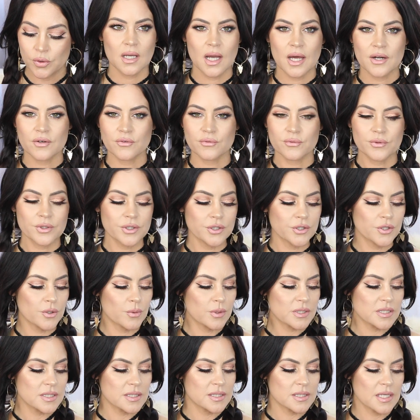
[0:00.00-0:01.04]
I don't really know
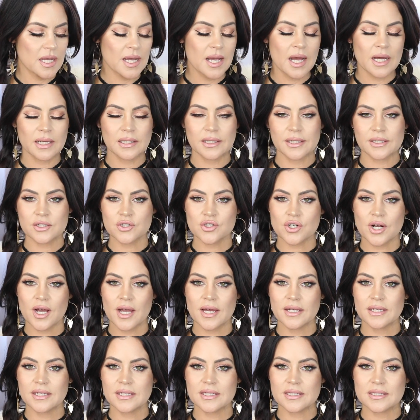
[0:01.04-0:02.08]
what to say. I like
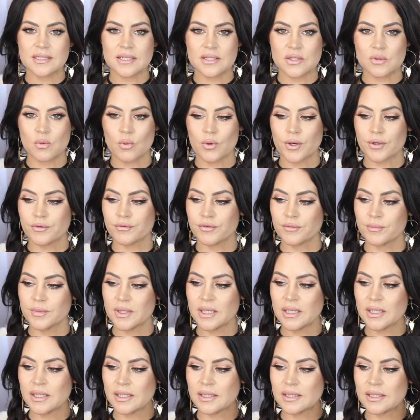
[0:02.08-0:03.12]
tried it, it doesn't work for
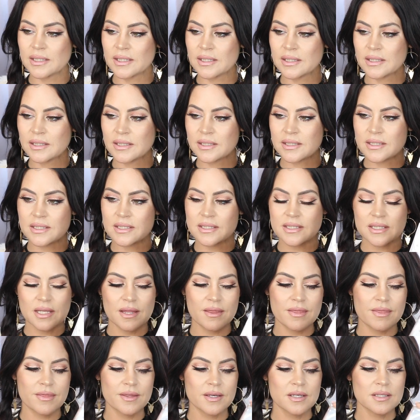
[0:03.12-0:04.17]
me, and it is
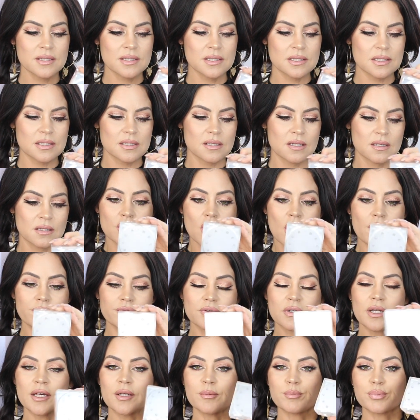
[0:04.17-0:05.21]
this
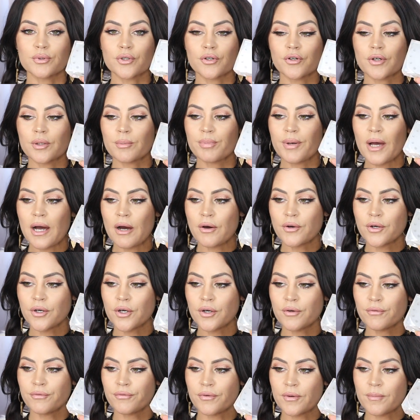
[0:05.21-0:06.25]
Soft Light Blurring
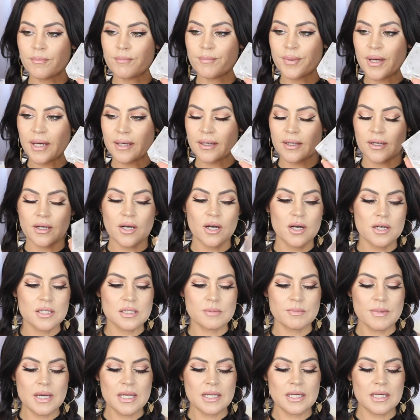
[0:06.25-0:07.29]
Powder from Becca
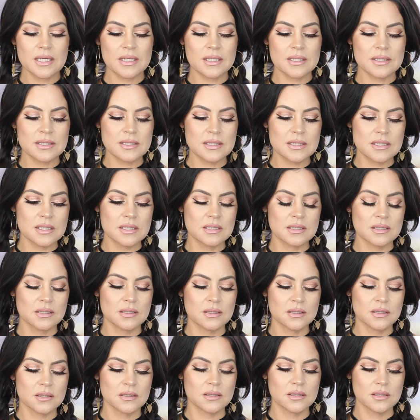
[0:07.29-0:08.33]
Cosmetics.
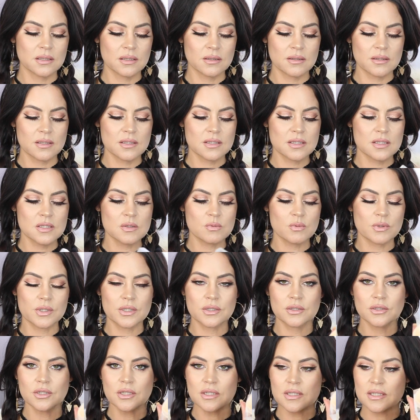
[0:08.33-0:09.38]
This is what
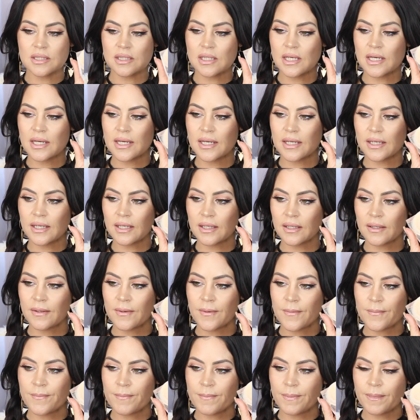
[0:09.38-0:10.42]
it looks like.
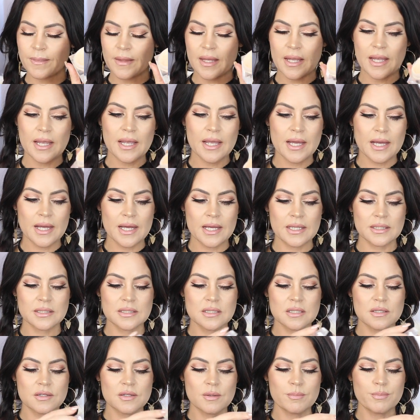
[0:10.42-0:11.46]

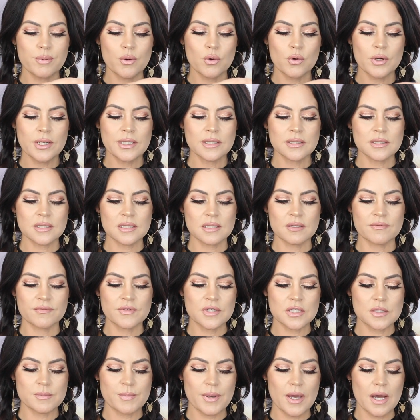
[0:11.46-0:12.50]
And the point of
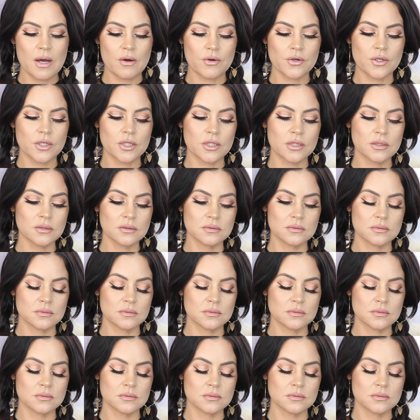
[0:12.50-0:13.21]
this powder,